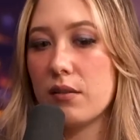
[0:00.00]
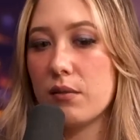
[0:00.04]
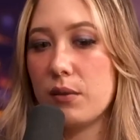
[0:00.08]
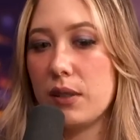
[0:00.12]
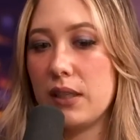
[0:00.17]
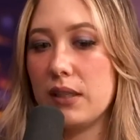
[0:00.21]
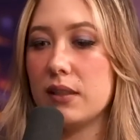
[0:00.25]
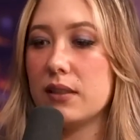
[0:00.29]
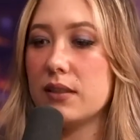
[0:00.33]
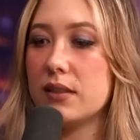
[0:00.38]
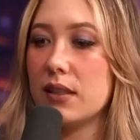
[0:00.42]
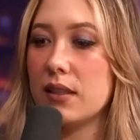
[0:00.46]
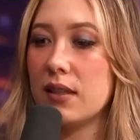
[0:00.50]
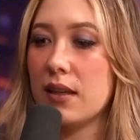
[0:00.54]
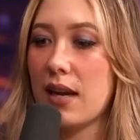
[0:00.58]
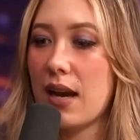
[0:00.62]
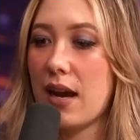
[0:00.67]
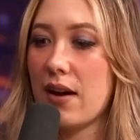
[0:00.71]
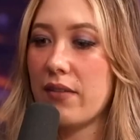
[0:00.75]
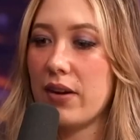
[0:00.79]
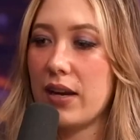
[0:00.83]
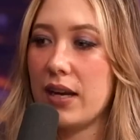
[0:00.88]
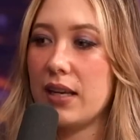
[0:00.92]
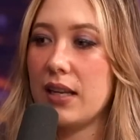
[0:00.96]
We didn't
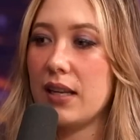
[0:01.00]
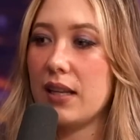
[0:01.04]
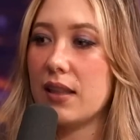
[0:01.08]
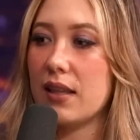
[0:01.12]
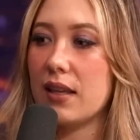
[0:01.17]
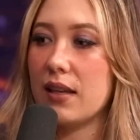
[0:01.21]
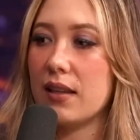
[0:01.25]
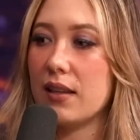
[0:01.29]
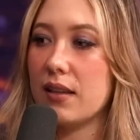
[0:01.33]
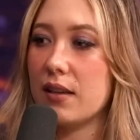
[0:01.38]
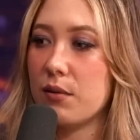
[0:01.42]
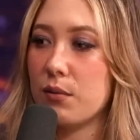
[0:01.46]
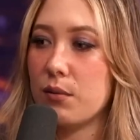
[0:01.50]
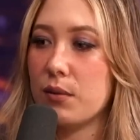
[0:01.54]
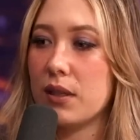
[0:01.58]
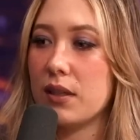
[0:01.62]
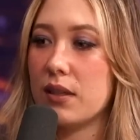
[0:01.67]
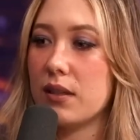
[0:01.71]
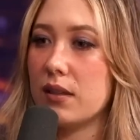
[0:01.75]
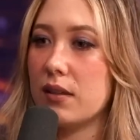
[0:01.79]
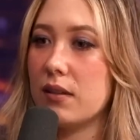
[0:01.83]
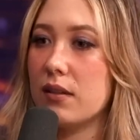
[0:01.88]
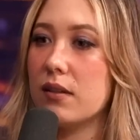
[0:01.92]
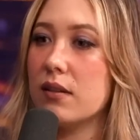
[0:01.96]
have anything that
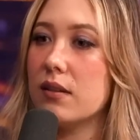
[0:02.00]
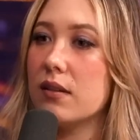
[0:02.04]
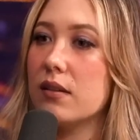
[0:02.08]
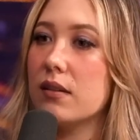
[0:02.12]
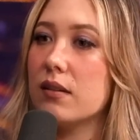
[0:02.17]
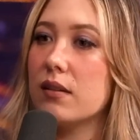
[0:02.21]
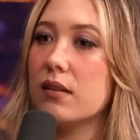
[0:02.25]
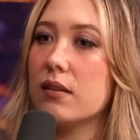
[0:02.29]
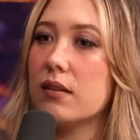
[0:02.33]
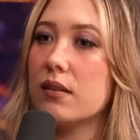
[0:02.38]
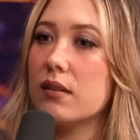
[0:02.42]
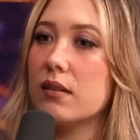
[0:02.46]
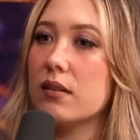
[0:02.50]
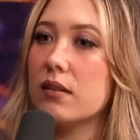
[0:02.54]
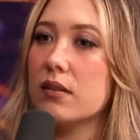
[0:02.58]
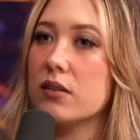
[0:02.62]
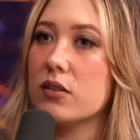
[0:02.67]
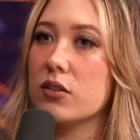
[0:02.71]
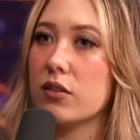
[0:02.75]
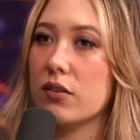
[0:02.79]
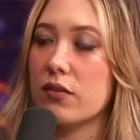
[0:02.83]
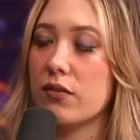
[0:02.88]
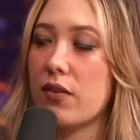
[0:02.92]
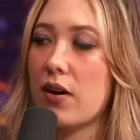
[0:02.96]
we could
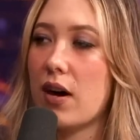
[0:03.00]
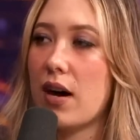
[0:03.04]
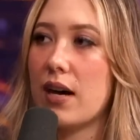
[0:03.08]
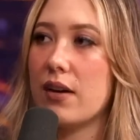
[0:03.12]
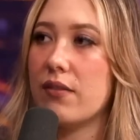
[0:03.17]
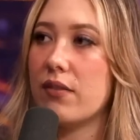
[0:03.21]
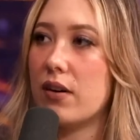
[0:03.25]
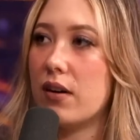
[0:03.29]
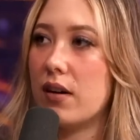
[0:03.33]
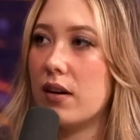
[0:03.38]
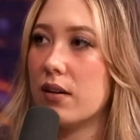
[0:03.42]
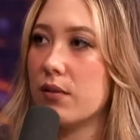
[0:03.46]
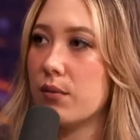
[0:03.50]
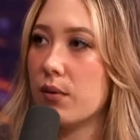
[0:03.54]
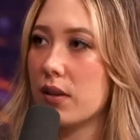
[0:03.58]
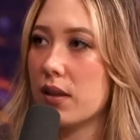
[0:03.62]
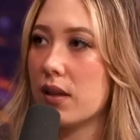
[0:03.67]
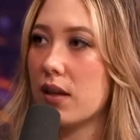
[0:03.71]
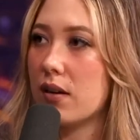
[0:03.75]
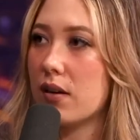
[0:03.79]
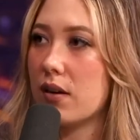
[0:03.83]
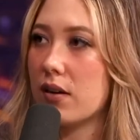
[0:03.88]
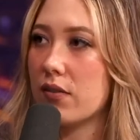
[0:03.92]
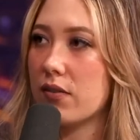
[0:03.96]
survive on
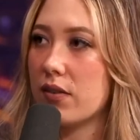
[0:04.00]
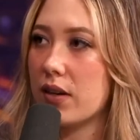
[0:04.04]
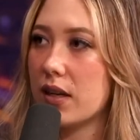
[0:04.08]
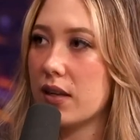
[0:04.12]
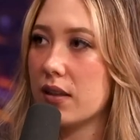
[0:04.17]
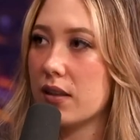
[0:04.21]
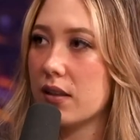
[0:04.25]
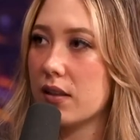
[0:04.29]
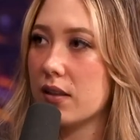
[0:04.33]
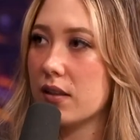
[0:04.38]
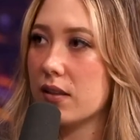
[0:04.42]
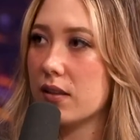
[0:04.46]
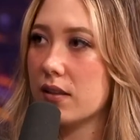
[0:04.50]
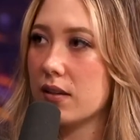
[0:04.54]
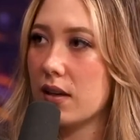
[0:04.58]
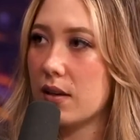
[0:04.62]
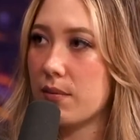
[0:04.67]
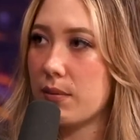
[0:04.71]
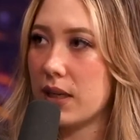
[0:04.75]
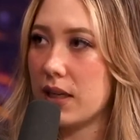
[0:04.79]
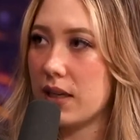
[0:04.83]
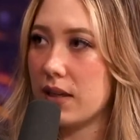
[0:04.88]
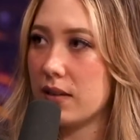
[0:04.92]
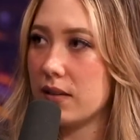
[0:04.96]
without our faith.
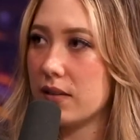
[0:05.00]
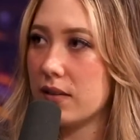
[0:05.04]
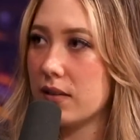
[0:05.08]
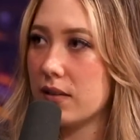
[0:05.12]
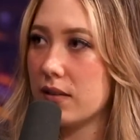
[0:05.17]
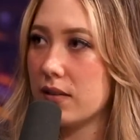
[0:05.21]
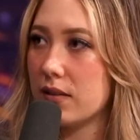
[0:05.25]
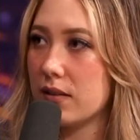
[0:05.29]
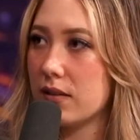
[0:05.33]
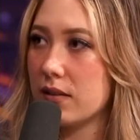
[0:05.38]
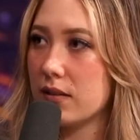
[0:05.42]
Yeah. I mean,